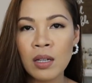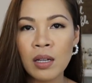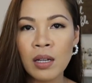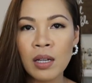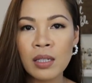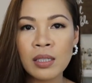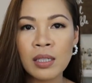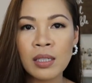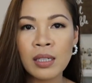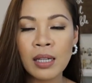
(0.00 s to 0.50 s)

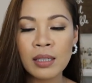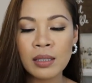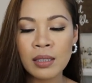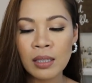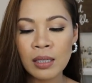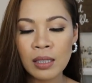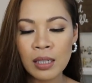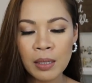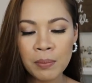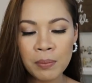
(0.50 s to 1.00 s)
I said like
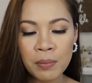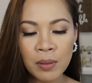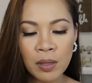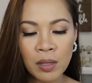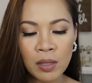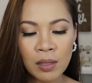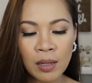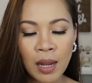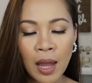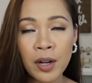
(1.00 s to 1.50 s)
the lip
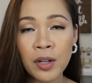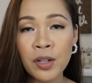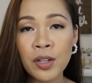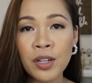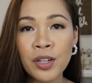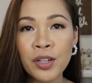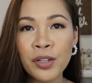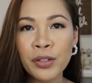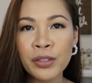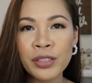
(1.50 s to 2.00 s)

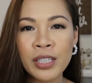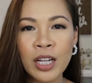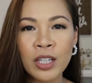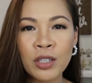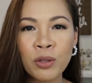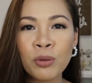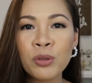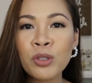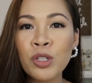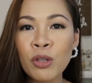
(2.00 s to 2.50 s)
liner because I
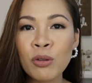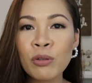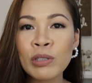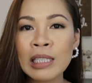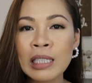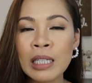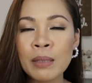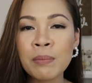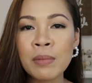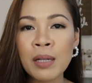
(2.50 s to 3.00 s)
don't
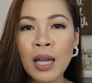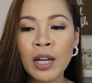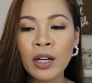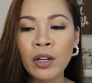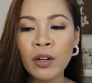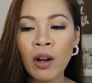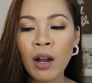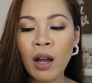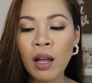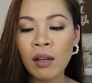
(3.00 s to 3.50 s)
use lip
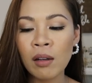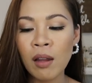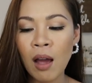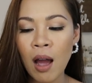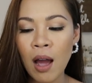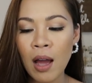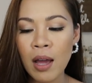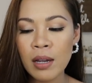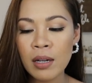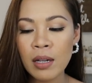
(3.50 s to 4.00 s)
liner a
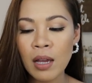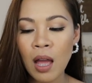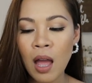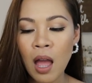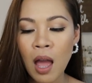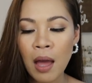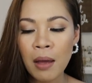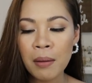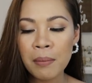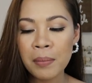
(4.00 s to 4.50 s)
lot,
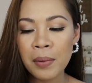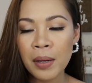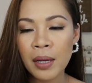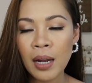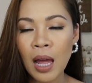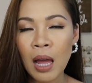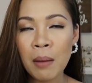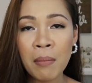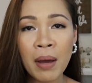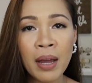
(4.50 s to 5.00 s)

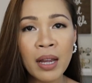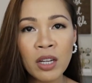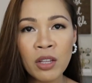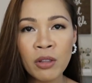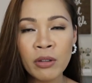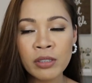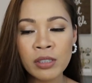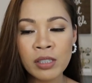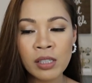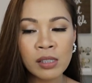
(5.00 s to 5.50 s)
but I might
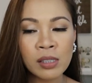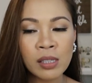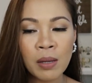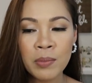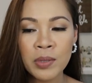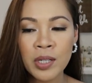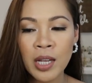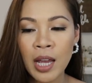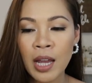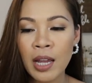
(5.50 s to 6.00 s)
use this
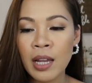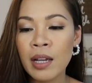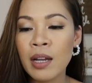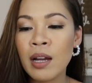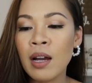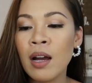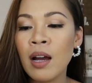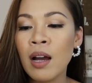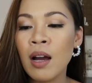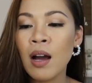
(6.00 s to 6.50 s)
someday.
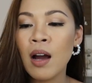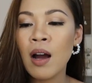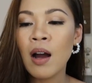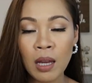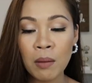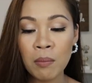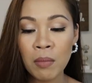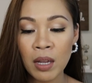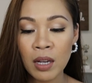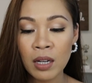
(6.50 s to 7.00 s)

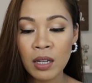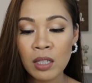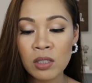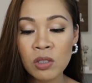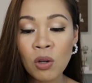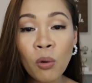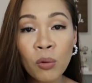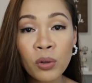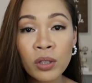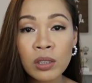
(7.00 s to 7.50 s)
I mean, the
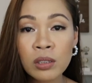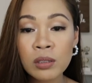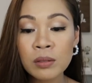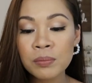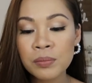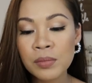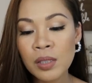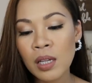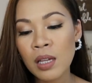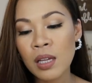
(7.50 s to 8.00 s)
total,
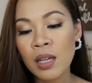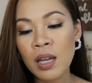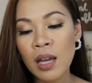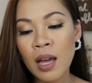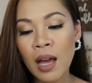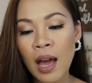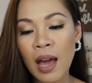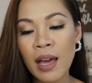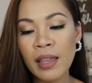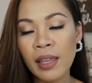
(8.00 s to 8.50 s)

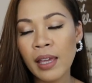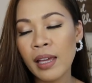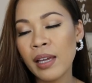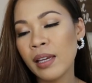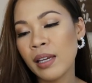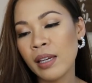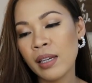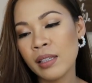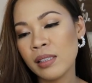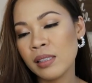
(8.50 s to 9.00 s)
I
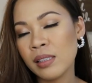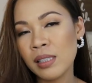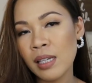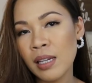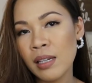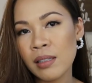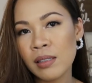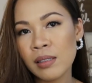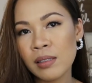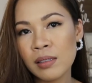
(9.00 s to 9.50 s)
think
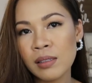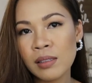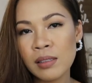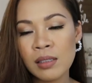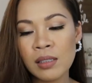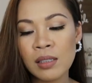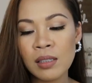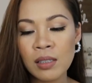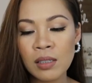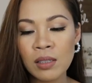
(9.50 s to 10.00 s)
still
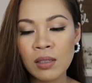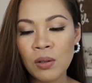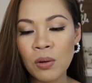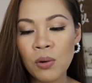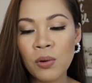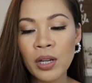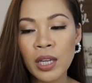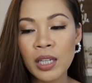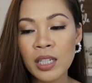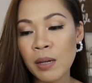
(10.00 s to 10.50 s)

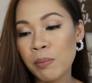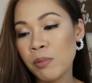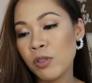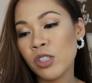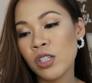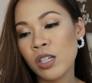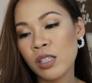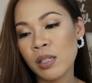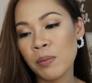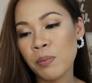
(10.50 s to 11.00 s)
okay
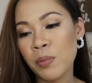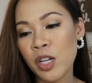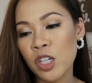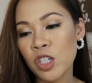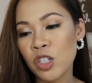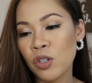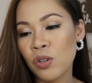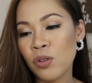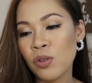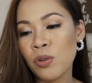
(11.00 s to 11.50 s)
yapon siya sa
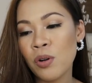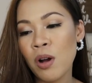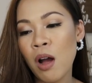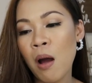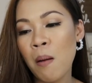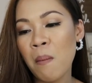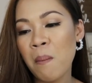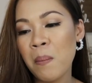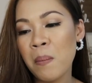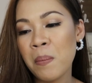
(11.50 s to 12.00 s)
presyo.
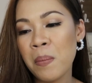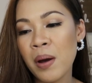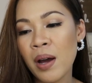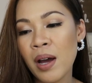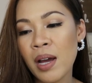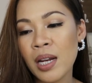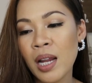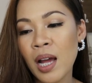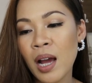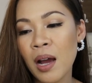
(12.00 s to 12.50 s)

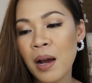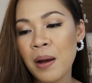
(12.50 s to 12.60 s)
but